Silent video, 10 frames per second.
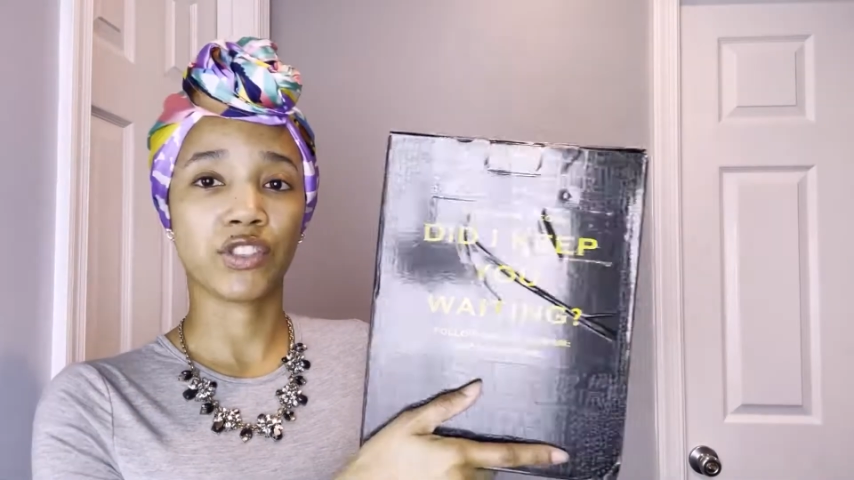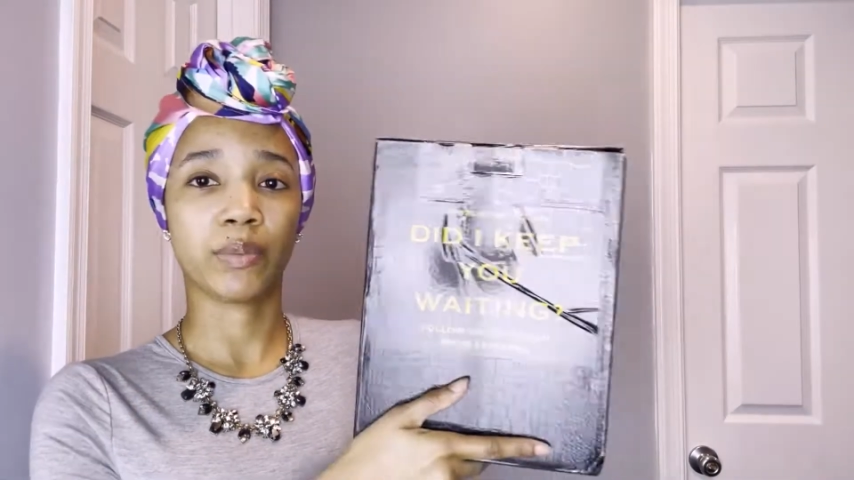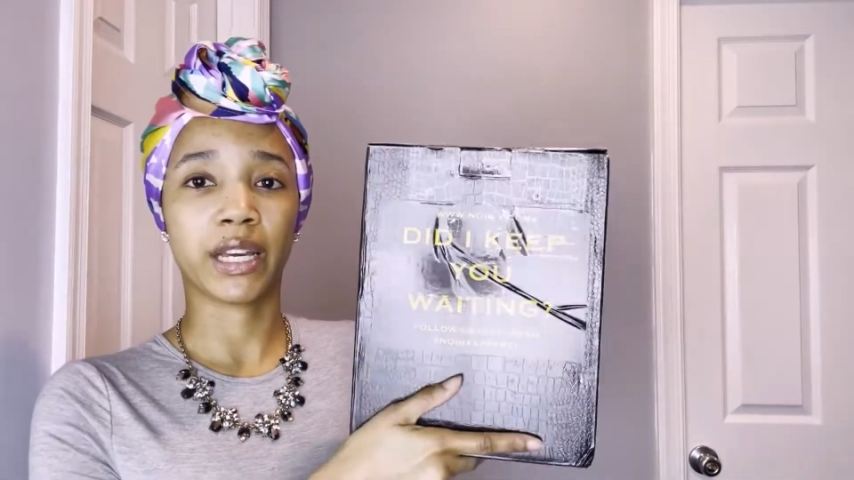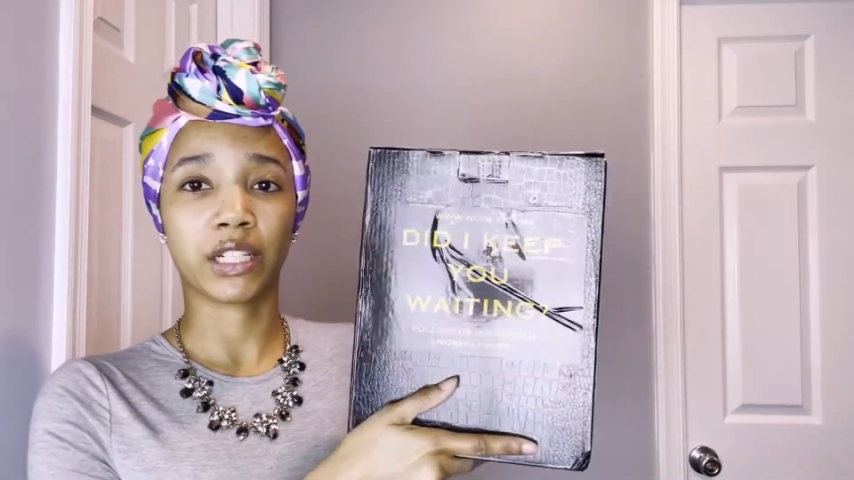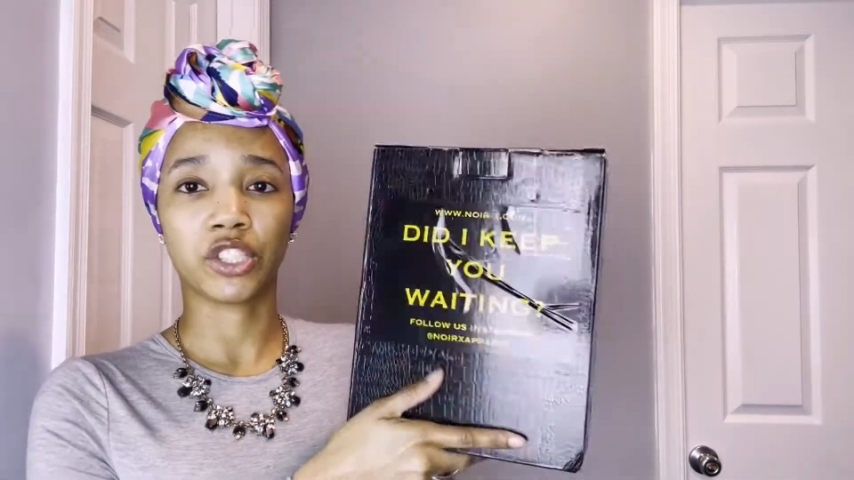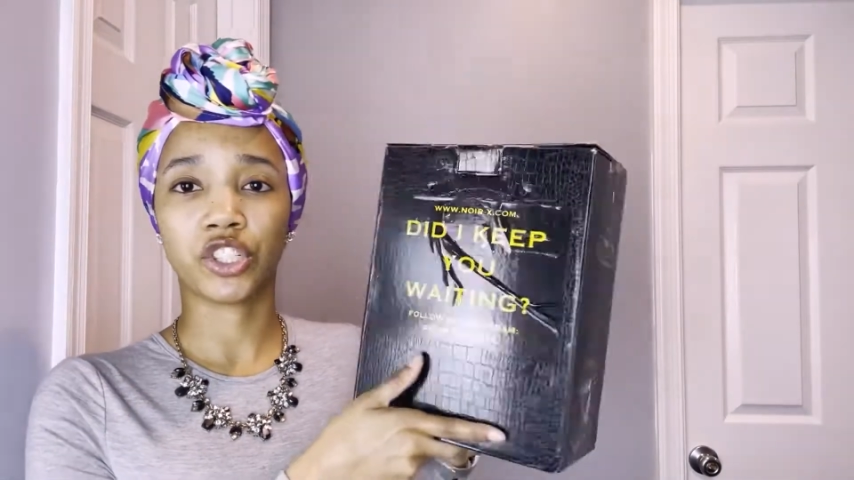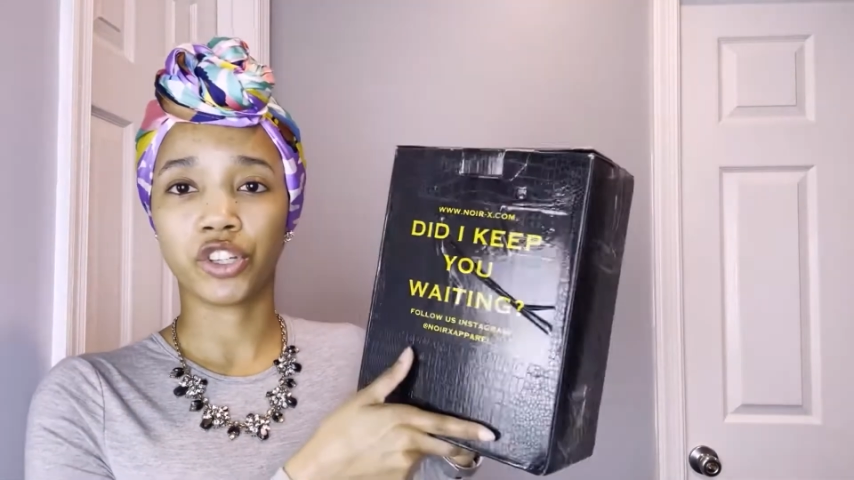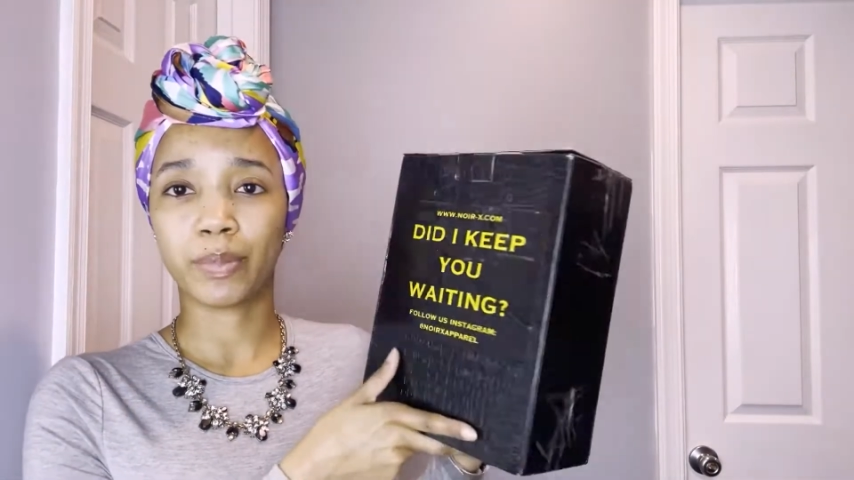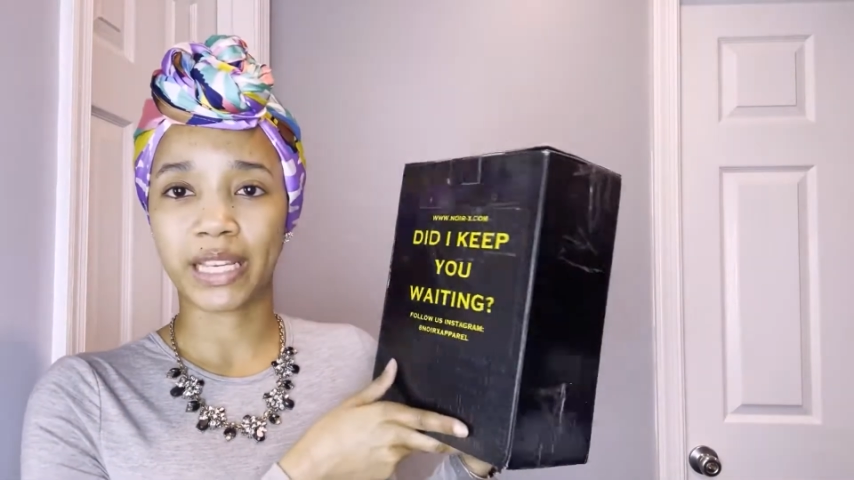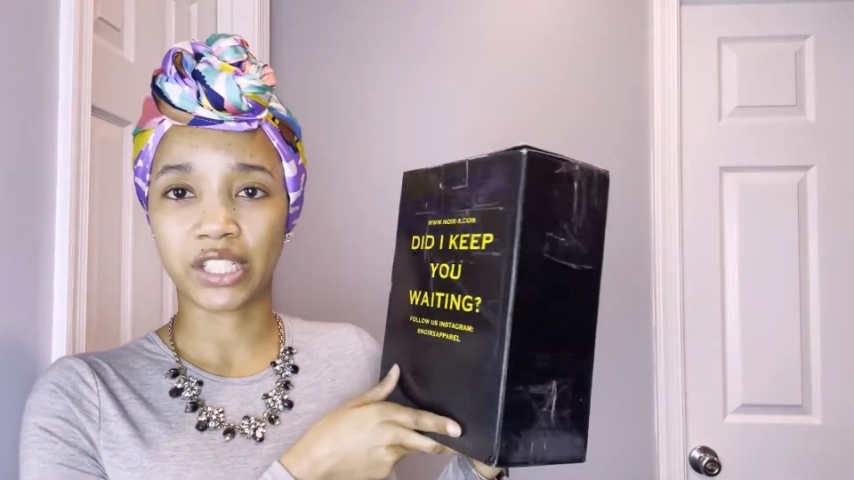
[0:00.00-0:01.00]
so I'm not going to show
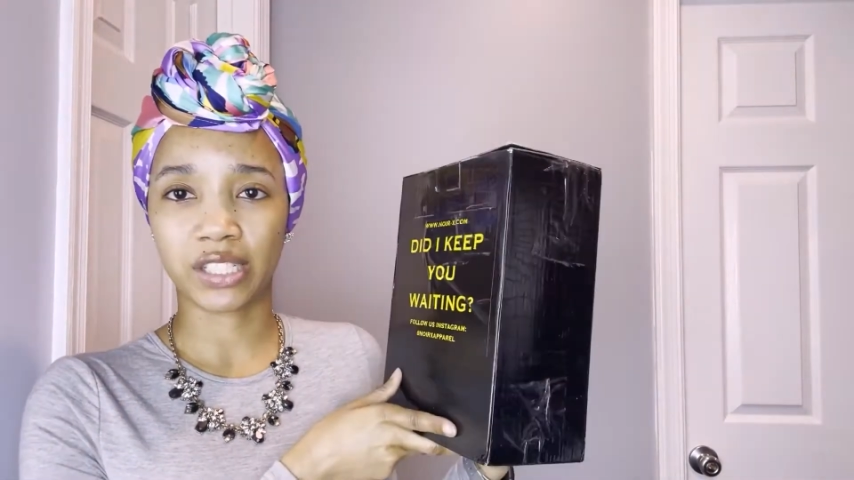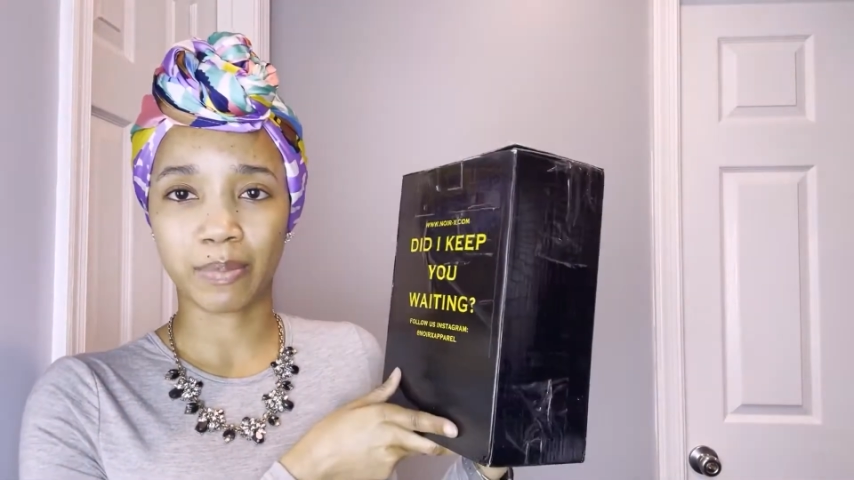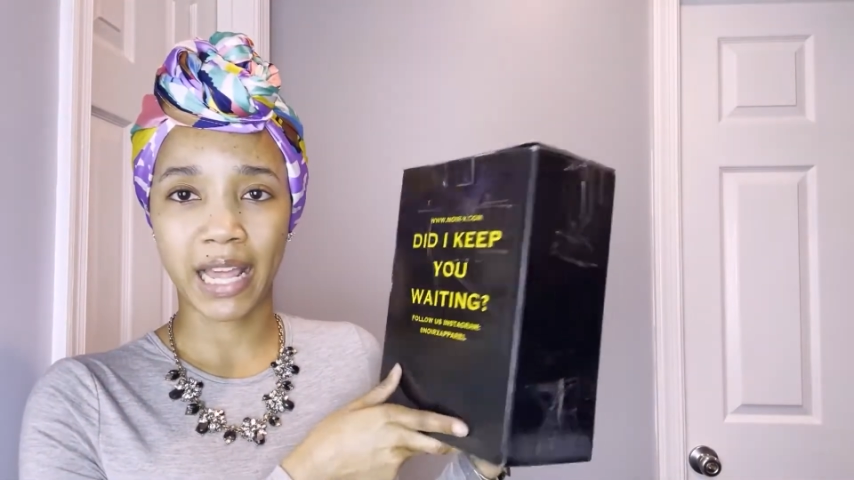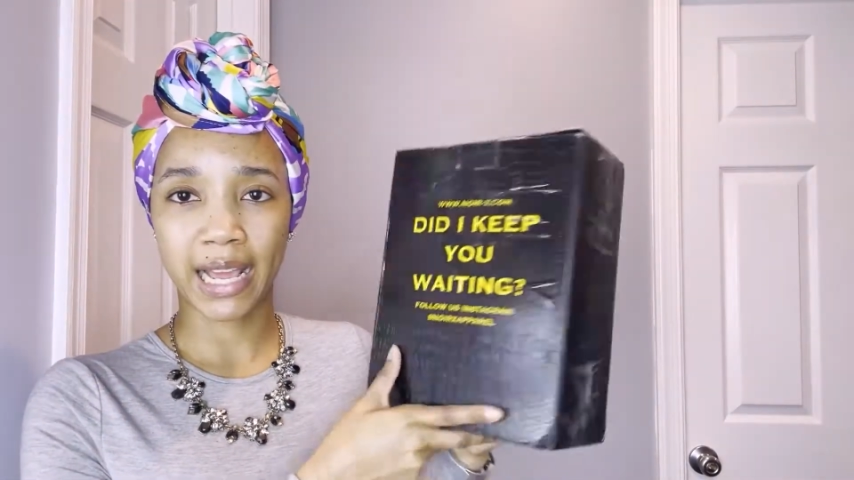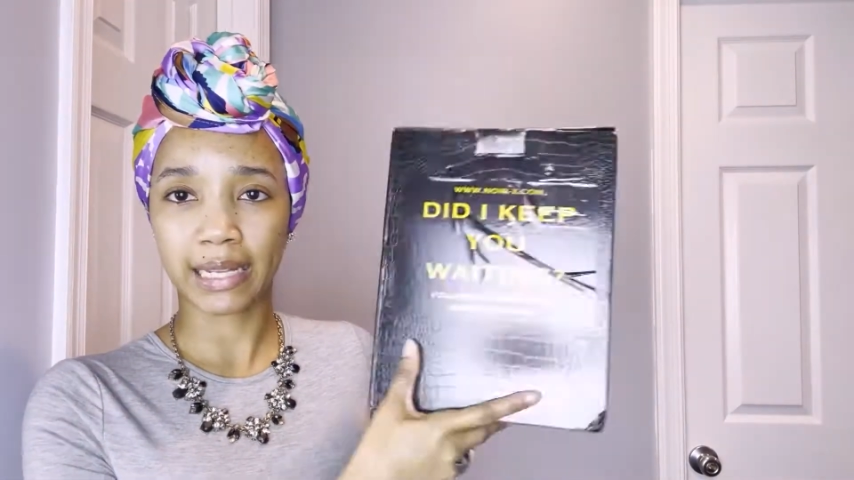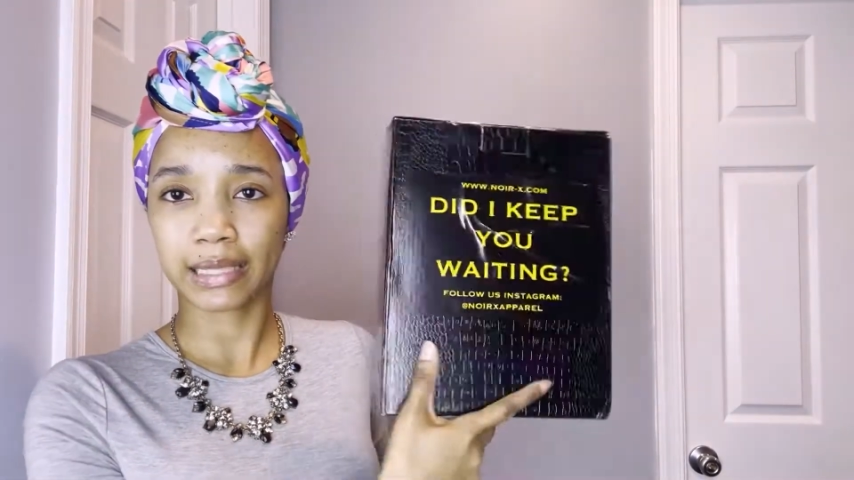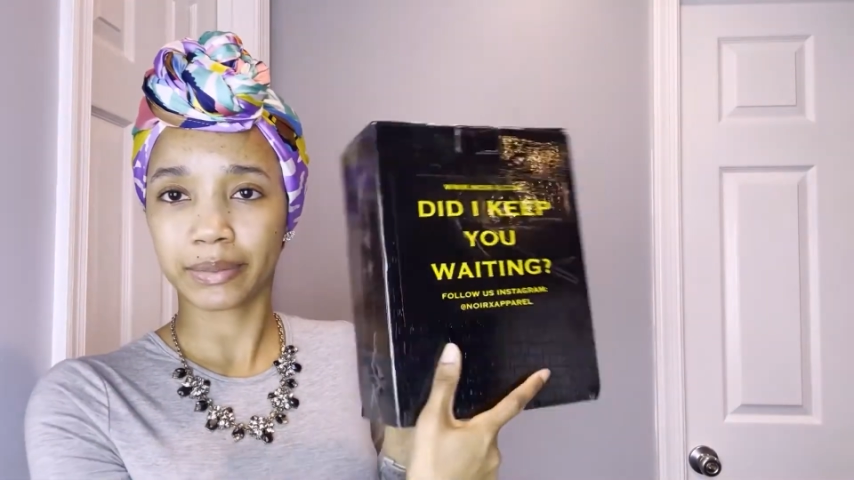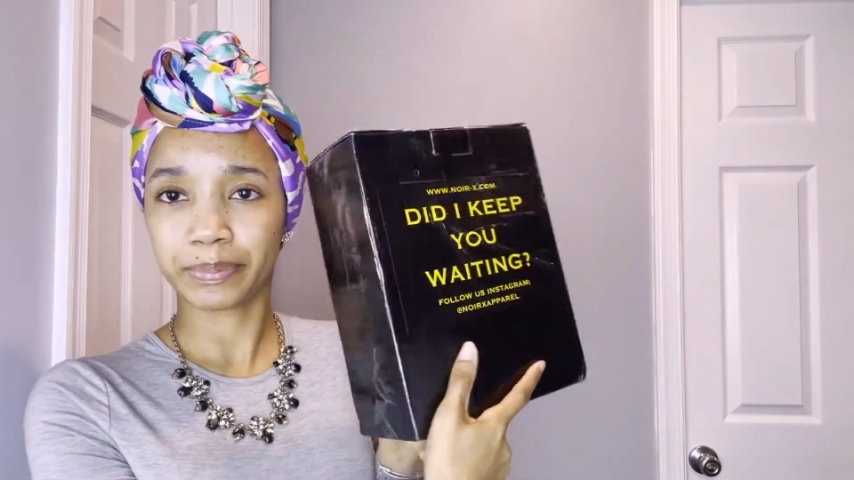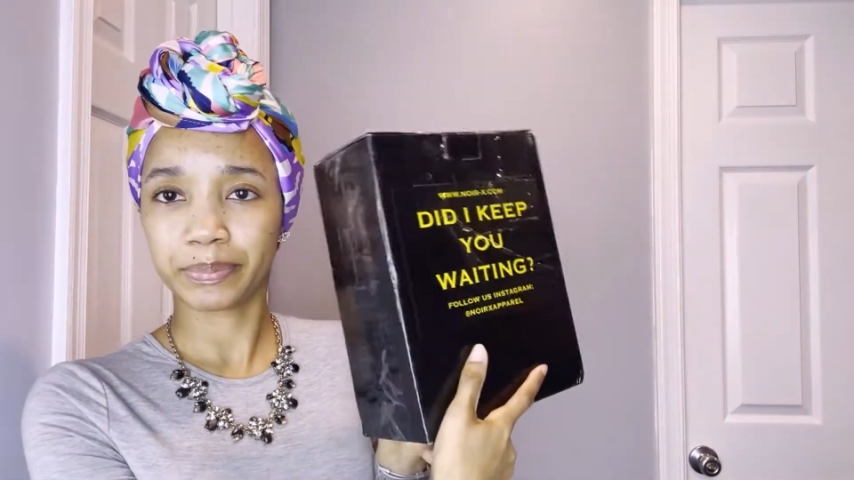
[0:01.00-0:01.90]
you, but it's just black